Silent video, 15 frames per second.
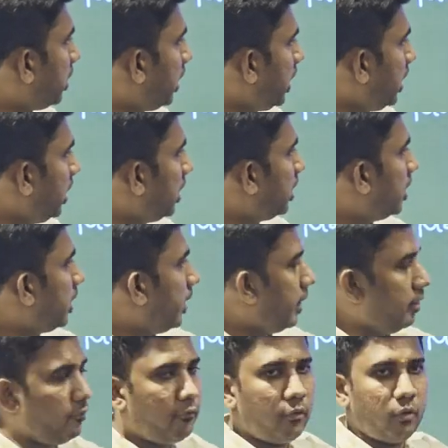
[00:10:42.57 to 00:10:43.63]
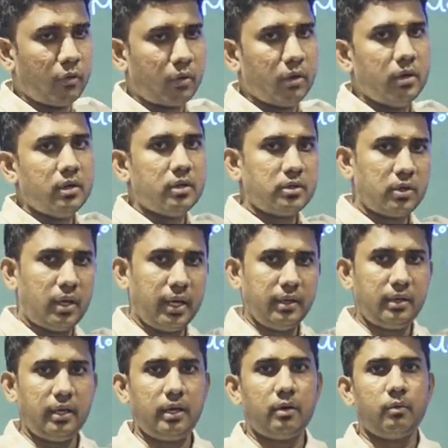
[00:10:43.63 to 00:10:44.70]
3 and 4. So
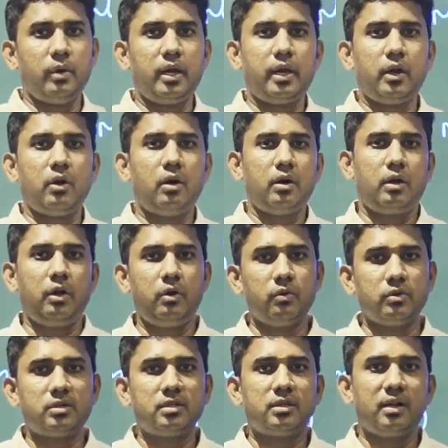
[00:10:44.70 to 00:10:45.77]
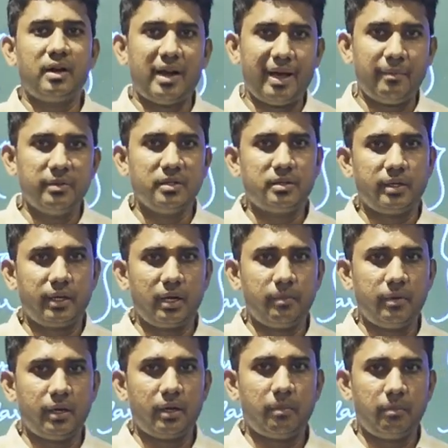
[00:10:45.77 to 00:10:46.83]
I think we cannot use Lamy's
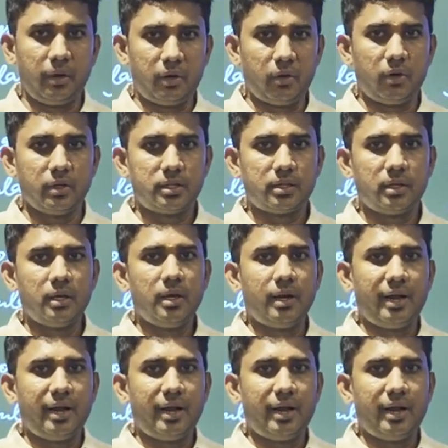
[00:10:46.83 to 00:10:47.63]
theorem here because